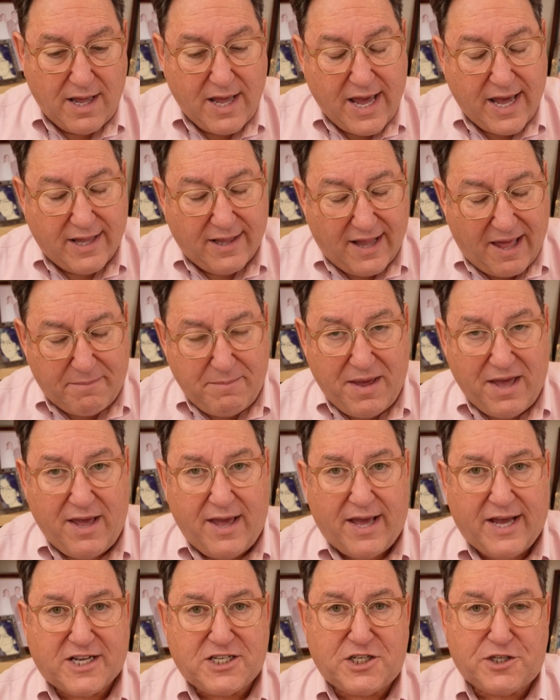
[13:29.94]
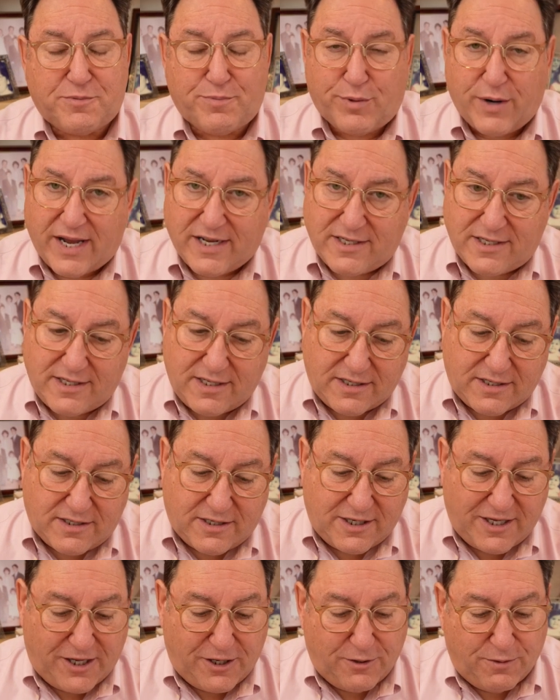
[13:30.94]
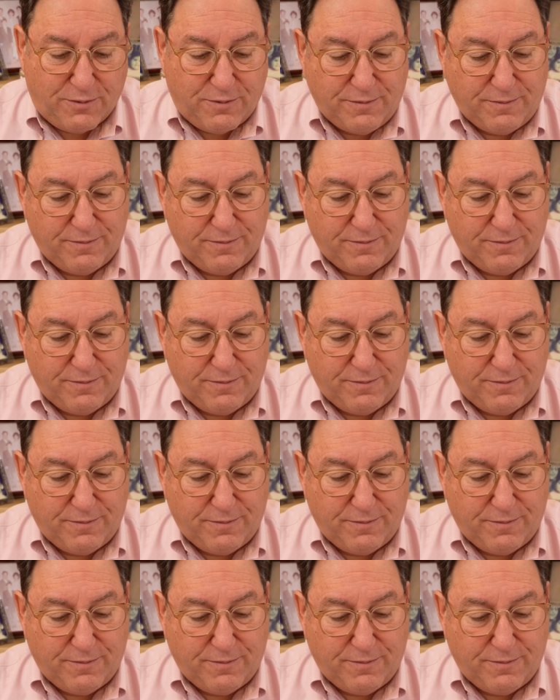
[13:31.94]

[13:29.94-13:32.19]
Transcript: And let me express this to you